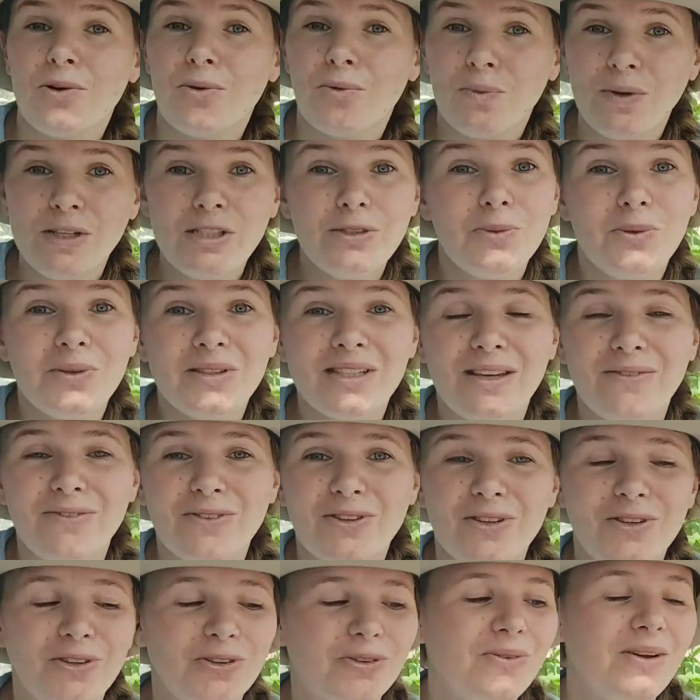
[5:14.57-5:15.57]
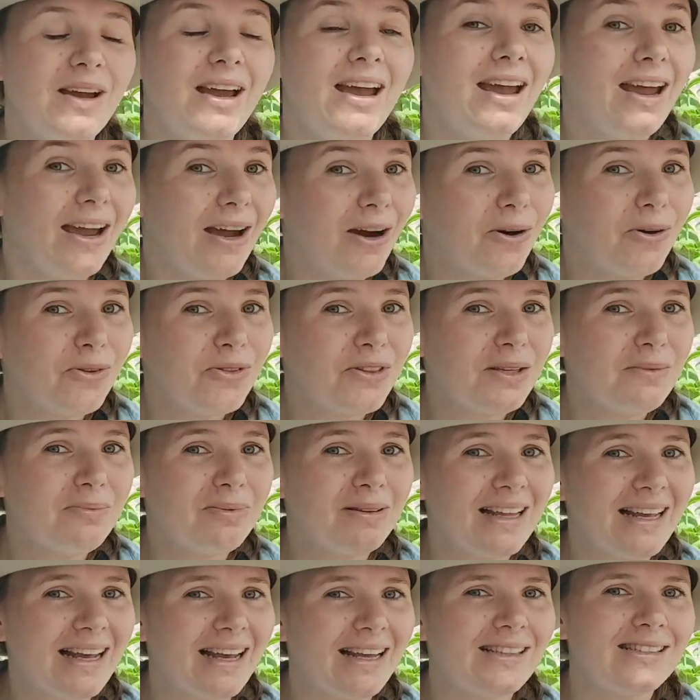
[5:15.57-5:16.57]
which will give you healthy
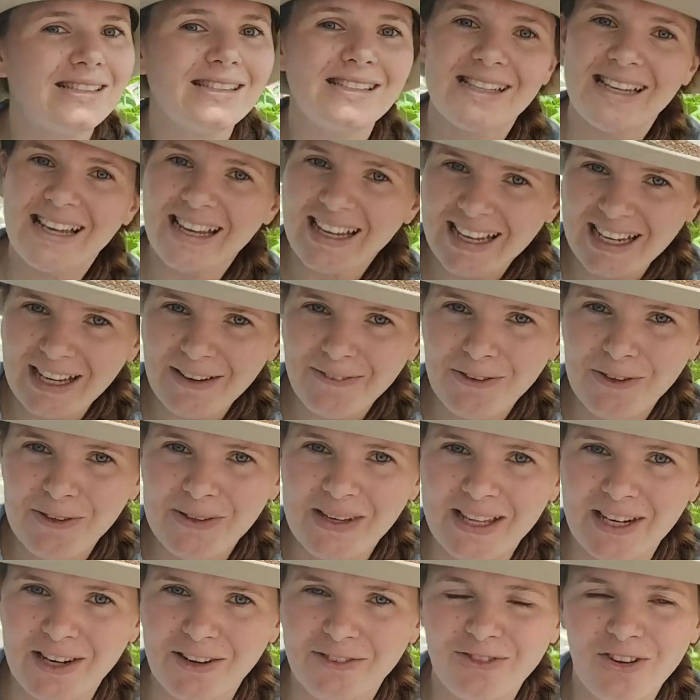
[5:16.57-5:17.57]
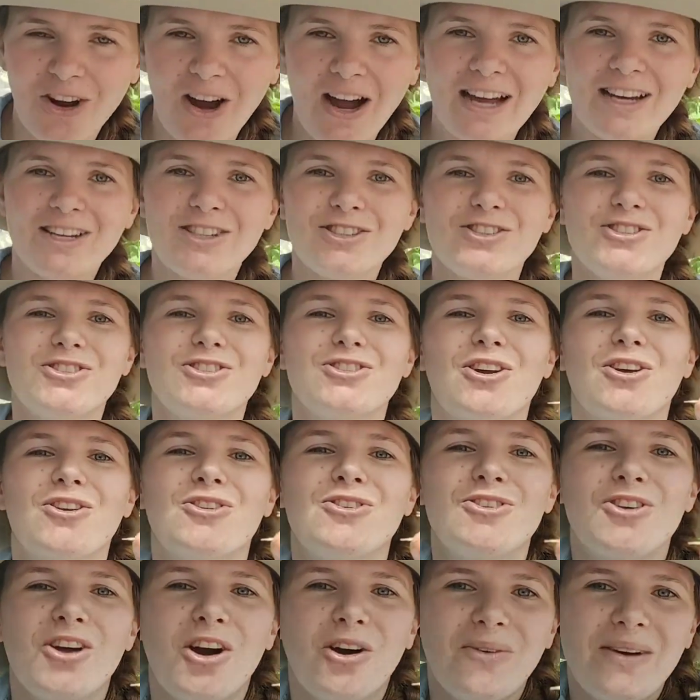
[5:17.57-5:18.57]
plants if you get it right. So
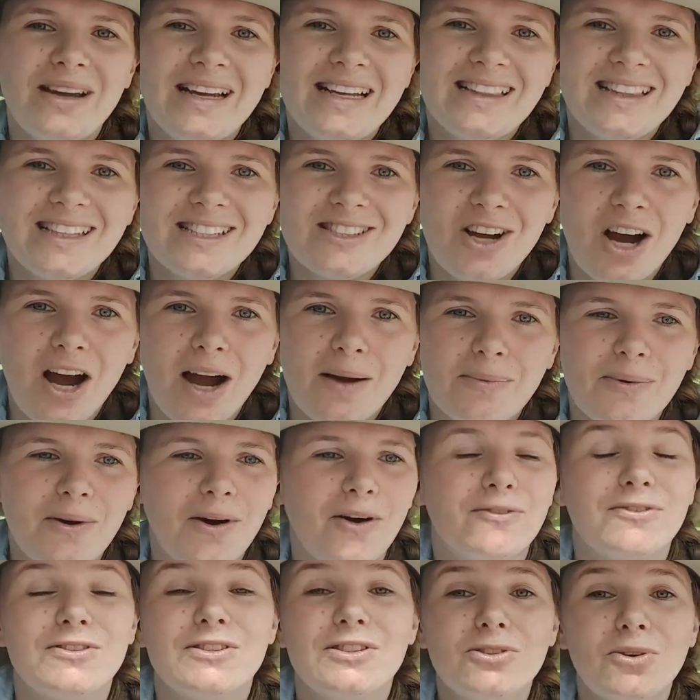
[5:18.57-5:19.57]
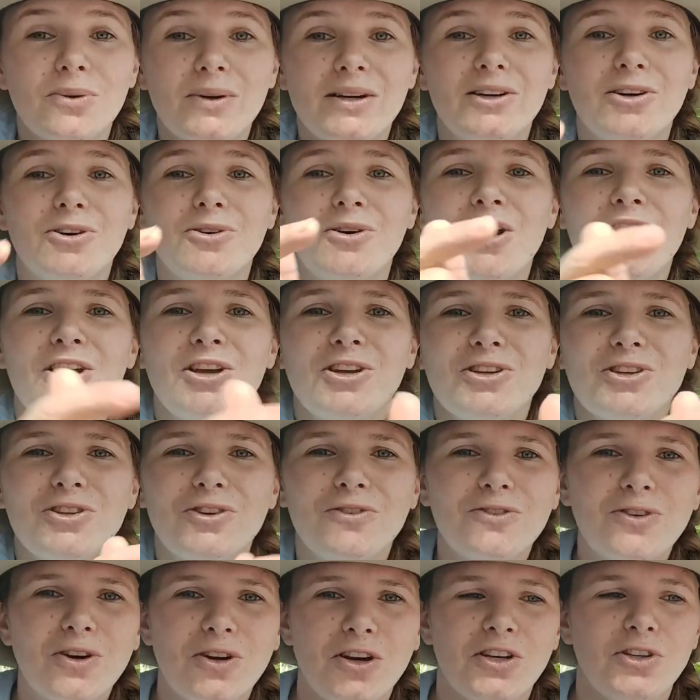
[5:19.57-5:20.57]
knowing the type of soil
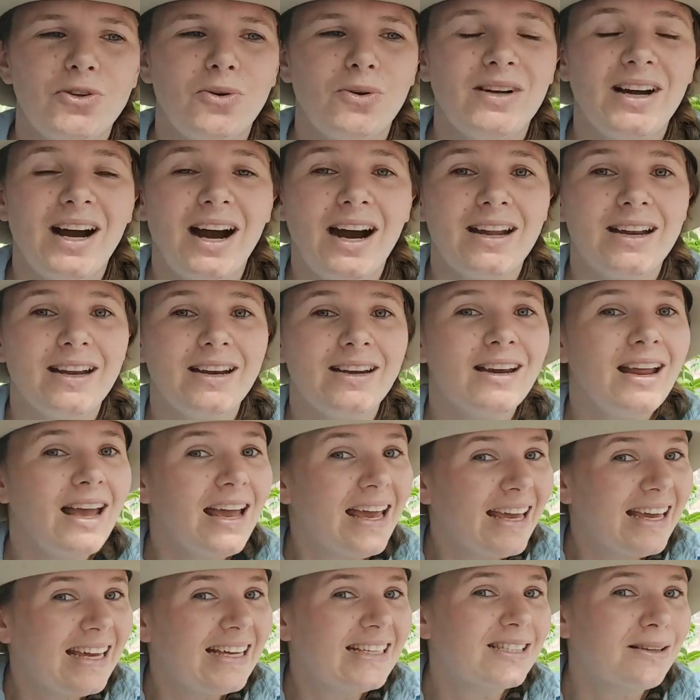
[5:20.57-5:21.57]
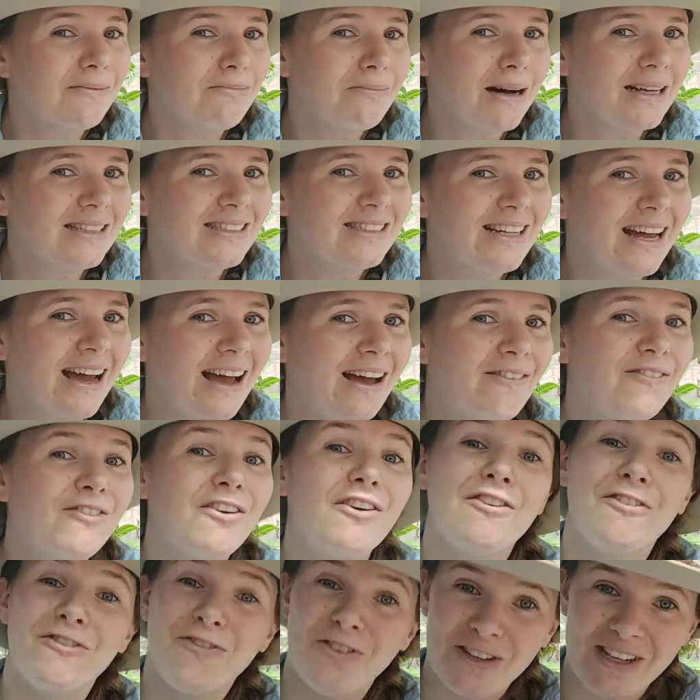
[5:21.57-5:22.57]
you've got in your garden is a must-have
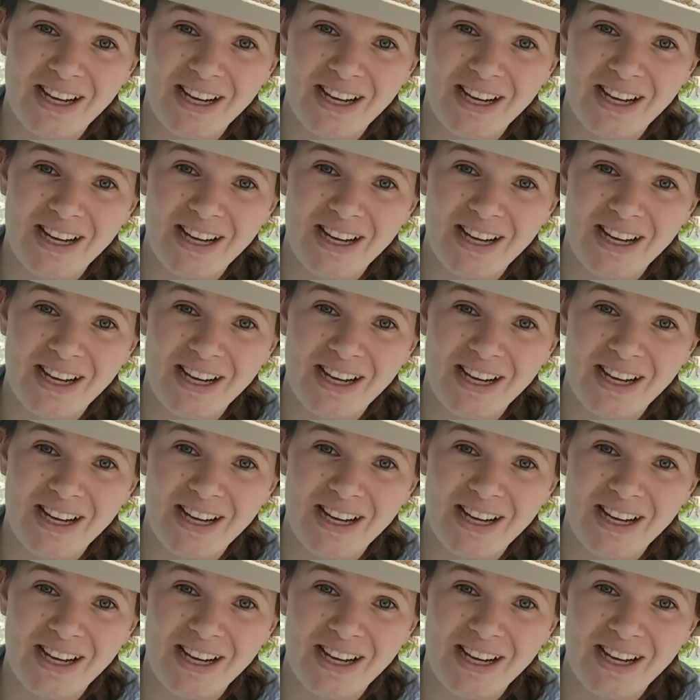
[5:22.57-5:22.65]
for